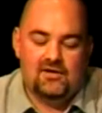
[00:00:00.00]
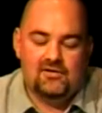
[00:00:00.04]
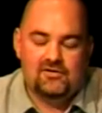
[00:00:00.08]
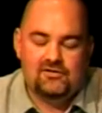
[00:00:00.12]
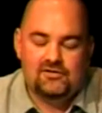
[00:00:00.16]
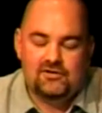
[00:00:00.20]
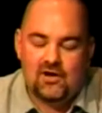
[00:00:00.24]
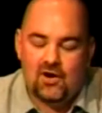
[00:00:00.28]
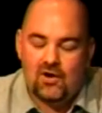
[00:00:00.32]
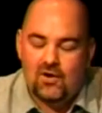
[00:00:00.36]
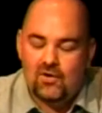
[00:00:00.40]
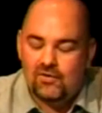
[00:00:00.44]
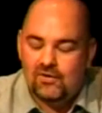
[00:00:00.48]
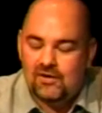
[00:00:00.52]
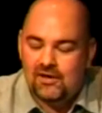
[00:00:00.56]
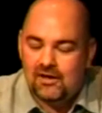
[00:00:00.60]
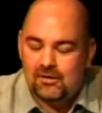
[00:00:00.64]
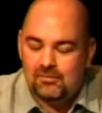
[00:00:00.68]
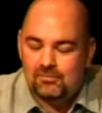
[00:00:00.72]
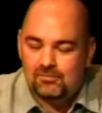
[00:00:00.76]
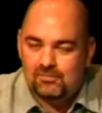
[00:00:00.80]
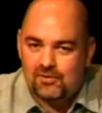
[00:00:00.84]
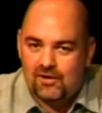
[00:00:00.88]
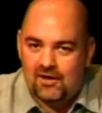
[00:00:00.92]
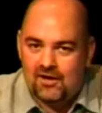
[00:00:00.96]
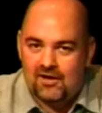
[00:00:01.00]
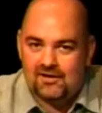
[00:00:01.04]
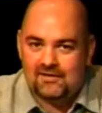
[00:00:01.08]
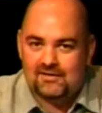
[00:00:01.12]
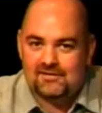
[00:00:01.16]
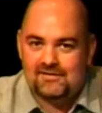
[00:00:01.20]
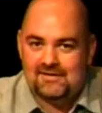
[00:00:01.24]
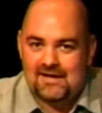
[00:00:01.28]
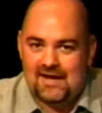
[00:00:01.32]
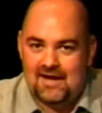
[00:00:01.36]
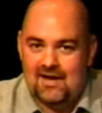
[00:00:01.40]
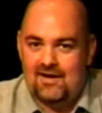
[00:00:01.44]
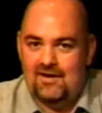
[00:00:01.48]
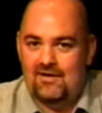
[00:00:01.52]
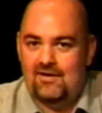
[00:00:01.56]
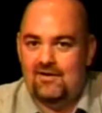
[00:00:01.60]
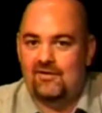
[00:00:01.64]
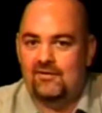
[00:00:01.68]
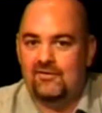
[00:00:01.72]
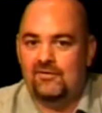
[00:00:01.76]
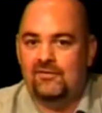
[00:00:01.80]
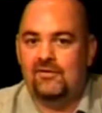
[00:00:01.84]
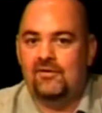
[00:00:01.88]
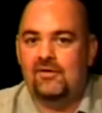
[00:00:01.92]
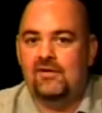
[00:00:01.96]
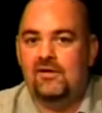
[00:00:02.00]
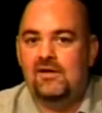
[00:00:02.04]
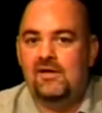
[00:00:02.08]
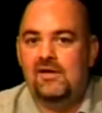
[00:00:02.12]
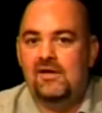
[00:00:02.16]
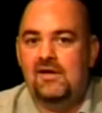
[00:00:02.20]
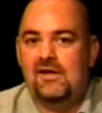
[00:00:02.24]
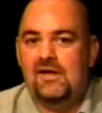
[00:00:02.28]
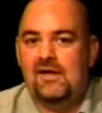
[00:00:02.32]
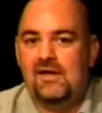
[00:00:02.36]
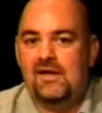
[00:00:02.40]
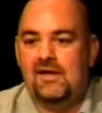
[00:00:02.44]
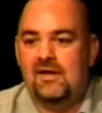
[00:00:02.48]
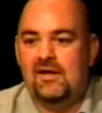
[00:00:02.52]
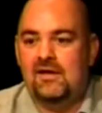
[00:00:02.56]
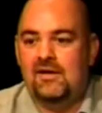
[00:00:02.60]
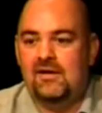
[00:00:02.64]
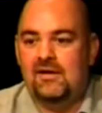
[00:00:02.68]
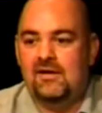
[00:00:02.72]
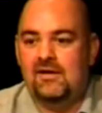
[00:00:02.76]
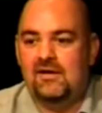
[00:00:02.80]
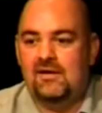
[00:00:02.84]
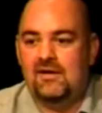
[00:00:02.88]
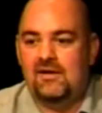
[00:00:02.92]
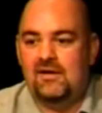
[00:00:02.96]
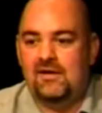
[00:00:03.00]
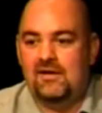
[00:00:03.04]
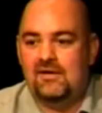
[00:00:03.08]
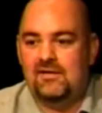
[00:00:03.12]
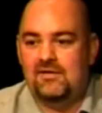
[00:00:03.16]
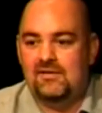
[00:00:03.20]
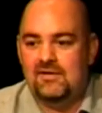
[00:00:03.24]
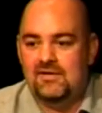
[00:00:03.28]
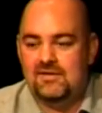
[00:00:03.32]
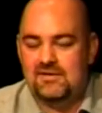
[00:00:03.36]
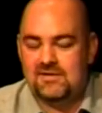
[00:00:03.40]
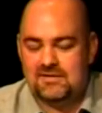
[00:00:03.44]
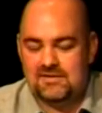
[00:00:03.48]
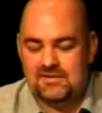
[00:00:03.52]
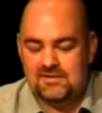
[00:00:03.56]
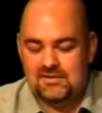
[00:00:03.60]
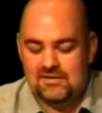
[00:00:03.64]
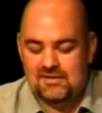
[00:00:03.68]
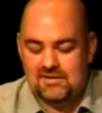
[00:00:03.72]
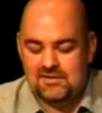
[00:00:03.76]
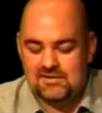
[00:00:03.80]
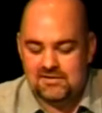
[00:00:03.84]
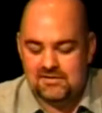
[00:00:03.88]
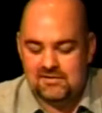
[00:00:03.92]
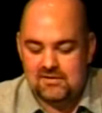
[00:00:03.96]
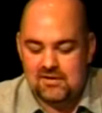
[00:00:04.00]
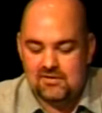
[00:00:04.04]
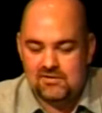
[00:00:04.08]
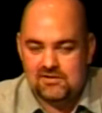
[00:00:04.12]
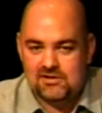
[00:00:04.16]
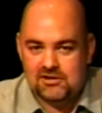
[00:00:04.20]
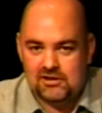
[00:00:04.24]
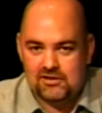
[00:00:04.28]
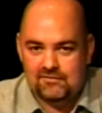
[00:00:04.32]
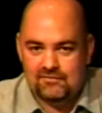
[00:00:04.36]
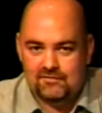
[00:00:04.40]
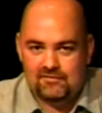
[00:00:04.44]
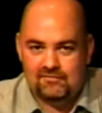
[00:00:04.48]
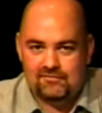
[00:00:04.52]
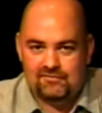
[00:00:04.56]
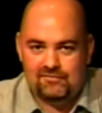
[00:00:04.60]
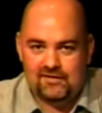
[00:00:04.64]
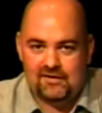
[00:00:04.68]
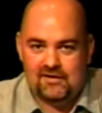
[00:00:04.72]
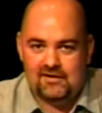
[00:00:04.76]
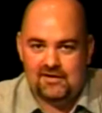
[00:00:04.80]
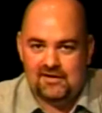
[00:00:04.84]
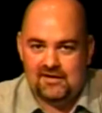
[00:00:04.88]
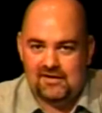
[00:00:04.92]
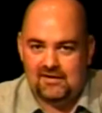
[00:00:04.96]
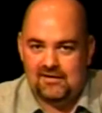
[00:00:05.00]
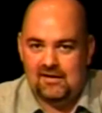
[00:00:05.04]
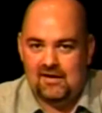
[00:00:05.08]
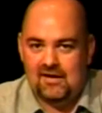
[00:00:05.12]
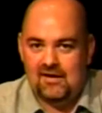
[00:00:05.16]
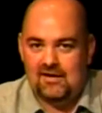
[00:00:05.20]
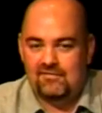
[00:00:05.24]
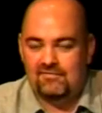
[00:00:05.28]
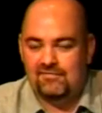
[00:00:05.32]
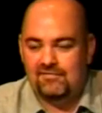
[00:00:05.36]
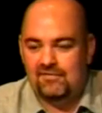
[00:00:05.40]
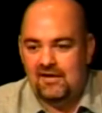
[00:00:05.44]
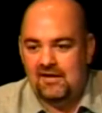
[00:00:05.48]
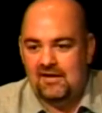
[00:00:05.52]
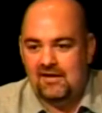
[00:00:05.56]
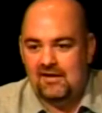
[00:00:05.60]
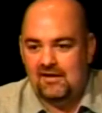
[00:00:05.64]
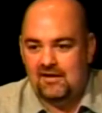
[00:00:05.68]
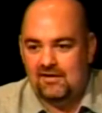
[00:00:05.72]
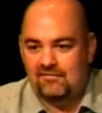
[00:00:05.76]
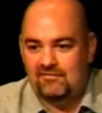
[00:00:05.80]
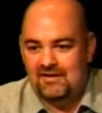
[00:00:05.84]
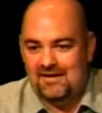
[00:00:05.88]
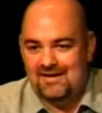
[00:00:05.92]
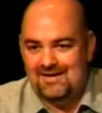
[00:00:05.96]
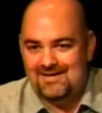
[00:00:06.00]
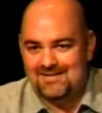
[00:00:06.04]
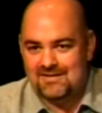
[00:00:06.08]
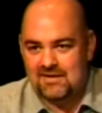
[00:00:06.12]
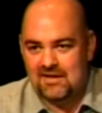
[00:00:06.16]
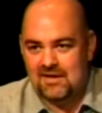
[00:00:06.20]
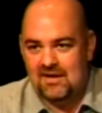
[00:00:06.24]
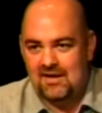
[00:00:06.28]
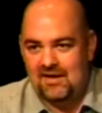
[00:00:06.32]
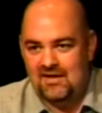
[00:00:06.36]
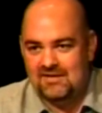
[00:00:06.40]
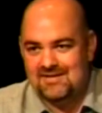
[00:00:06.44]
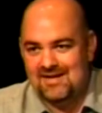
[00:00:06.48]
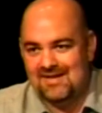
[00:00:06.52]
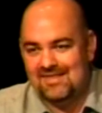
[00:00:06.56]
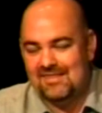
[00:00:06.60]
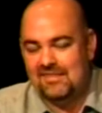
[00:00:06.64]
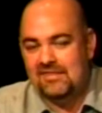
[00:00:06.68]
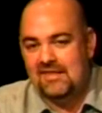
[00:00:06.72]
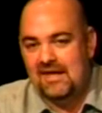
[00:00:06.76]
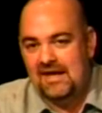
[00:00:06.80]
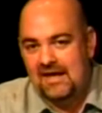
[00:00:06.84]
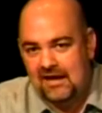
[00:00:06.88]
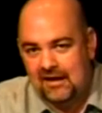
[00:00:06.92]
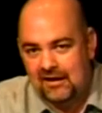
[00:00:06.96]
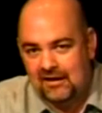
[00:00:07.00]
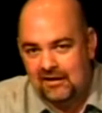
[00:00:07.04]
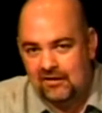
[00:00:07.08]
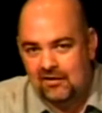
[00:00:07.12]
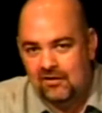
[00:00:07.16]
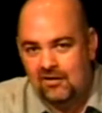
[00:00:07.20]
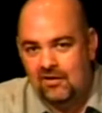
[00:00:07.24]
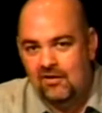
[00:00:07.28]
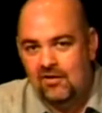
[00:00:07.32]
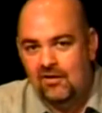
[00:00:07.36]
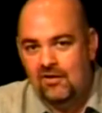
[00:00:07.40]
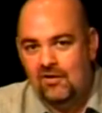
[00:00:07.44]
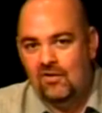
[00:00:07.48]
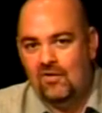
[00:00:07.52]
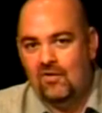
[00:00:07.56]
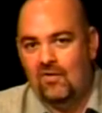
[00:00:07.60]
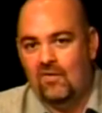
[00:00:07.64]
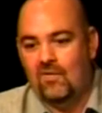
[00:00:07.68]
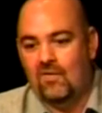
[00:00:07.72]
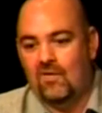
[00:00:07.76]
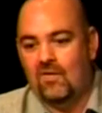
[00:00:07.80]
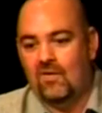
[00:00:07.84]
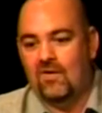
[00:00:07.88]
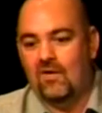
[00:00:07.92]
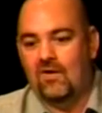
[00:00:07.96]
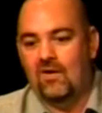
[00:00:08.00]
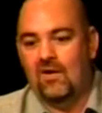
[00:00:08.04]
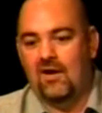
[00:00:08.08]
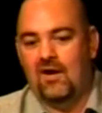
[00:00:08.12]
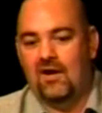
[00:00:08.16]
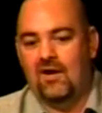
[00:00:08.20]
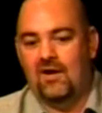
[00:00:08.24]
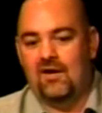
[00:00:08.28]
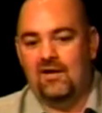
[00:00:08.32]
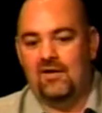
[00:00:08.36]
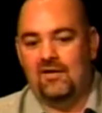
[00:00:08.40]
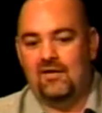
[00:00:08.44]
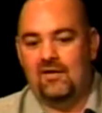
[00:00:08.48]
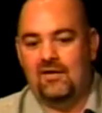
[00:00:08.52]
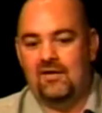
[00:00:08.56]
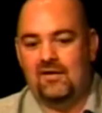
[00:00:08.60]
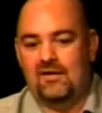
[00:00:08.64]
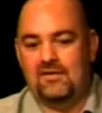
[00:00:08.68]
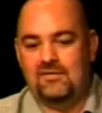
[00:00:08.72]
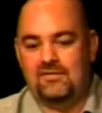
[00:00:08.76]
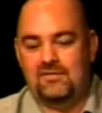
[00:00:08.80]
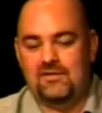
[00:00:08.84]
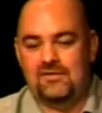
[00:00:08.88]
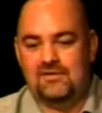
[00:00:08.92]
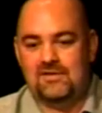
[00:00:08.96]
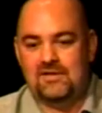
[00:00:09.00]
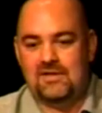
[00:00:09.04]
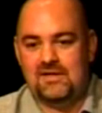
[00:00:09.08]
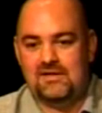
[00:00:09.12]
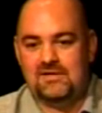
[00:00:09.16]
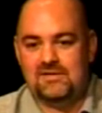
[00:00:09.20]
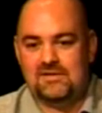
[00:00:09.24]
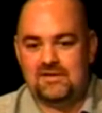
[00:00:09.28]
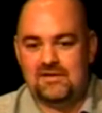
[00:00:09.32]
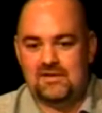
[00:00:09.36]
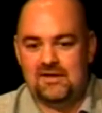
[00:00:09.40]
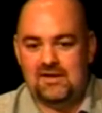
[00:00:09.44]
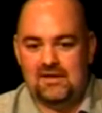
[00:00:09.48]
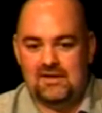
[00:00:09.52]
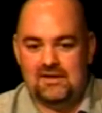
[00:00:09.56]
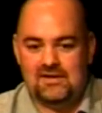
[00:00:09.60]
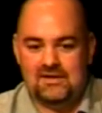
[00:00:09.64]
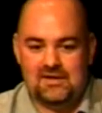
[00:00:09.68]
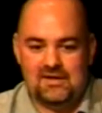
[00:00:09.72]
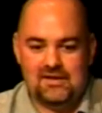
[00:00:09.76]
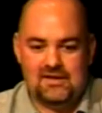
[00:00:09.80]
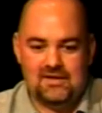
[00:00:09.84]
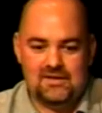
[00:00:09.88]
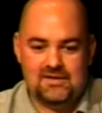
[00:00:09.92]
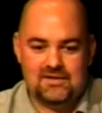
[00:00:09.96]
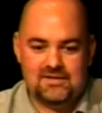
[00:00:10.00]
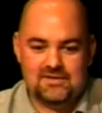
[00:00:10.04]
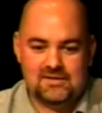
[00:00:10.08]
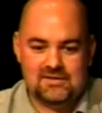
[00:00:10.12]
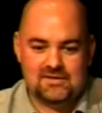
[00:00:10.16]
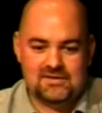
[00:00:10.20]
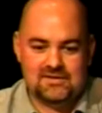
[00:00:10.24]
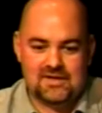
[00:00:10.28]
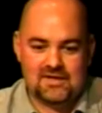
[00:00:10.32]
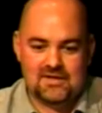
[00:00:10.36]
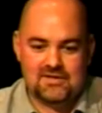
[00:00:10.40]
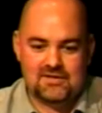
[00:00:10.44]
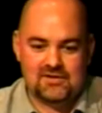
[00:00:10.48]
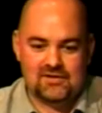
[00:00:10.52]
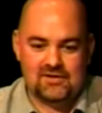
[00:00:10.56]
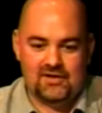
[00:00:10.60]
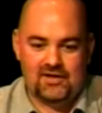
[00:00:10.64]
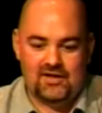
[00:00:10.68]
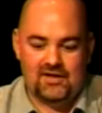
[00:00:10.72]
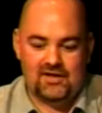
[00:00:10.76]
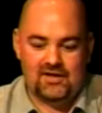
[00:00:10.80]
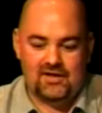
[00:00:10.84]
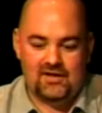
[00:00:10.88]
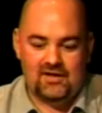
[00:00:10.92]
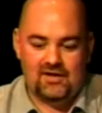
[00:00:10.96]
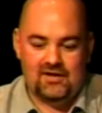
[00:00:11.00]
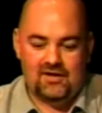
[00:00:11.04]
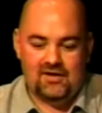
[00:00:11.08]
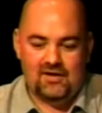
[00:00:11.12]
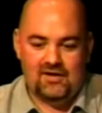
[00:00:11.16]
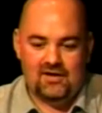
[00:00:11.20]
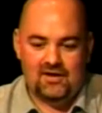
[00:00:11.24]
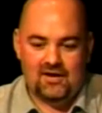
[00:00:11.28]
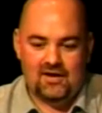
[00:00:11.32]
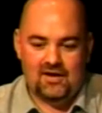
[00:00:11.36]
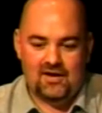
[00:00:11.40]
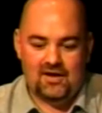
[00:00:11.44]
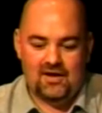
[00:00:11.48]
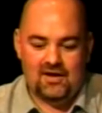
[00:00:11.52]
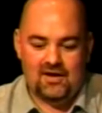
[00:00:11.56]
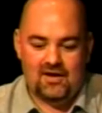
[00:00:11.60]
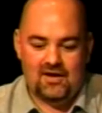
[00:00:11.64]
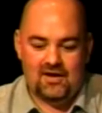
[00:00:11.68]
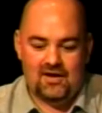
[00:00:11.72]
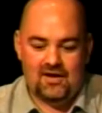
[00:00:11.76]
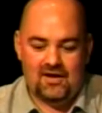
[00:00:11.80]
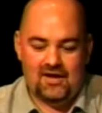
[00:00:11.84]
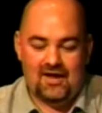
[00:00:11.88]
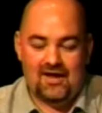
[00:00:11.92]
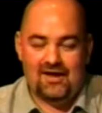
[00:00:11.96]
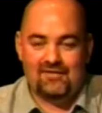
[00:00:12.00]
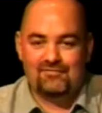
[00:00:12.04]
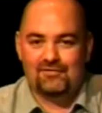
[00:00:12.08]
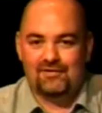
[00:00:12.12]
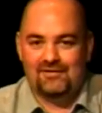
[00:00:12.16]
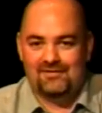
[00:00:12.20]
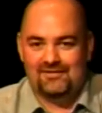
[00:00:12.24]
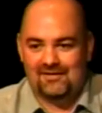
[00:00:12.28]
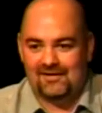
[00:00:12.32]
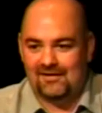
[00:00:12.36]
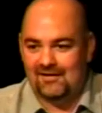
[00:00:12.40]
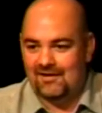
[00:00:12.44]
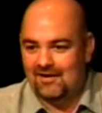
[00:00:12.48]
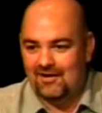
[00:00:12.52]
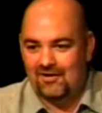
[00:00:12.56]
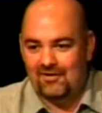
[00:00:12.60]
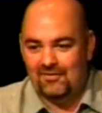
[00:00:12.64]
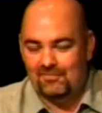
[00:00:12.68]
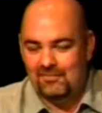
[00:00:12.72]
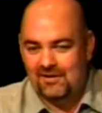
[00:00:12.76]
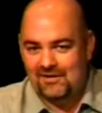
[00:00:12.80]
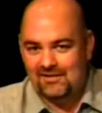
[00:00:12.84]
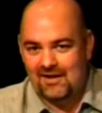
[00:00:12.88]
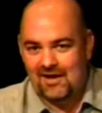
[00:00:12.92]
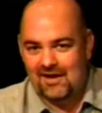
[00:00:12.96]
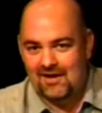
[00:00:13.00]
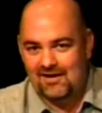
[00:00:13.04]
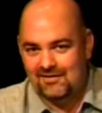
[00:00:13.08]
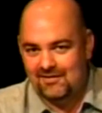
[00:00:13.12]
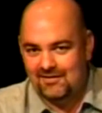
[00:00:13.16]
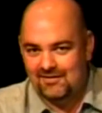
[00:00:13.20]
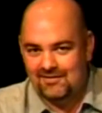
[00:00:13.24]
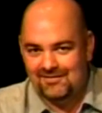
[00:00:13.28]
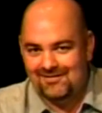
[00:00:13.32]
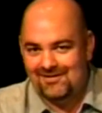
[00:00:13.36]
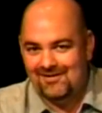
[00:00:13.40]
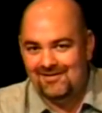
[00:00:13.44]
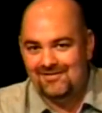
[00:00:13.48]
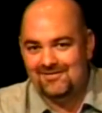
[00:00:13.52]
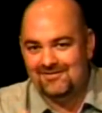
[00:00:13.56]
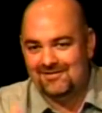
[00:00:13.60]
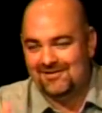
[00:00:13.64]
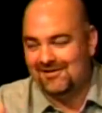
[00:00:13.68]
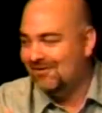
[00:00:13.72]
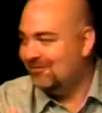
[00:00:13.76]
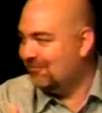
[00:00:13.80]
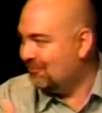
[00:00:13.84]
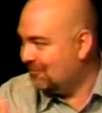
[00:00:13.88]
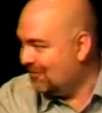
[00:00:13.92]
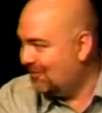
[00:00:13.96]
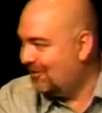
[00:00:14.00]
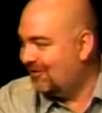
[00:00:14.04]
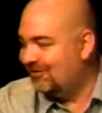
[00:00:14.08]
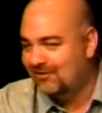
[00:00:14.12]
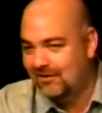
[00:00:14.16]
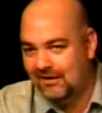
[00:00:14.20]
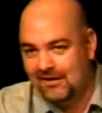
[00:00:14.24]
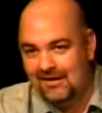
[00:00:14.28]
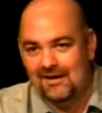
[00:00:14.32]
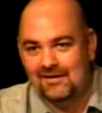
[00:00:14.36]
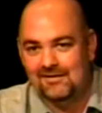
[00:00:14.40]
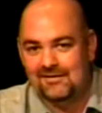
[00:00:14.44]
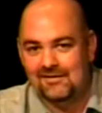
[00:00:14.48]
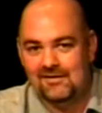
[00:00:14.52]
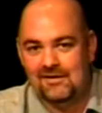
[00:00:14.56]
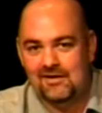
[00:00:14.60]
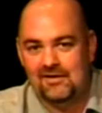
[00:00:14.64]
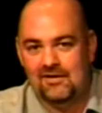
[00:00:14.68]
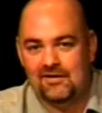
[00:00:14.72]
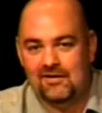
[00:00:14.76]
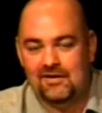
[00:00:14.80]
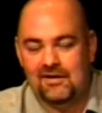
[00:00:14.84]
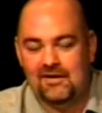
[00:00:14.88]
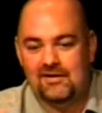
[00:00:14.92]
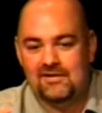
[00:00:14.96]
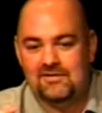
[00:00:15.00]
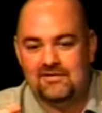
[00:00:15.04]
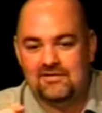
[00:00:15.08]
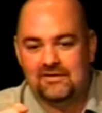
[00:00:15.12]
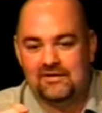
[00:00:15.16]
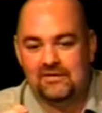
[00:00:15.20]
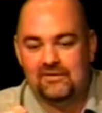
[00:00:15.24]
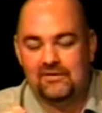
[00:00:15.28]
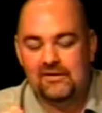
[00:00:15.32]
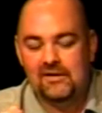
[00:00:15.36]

Don't get bogged down in this notion of infinity and of thinking of it as a thing, or it is essentially everything, and I don't mean that in the sense that we're all connected that you're getting to.